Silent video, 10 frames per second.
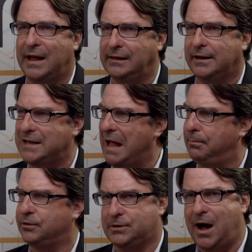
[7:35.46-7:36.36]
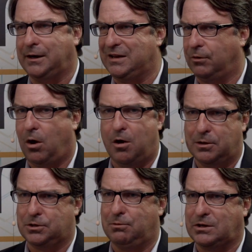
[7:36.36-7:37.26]
Elliott Capital's not evil. All they're
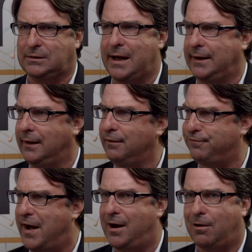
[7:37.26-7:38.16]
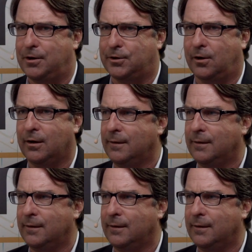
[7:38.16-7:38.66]
doing is lighting a fire under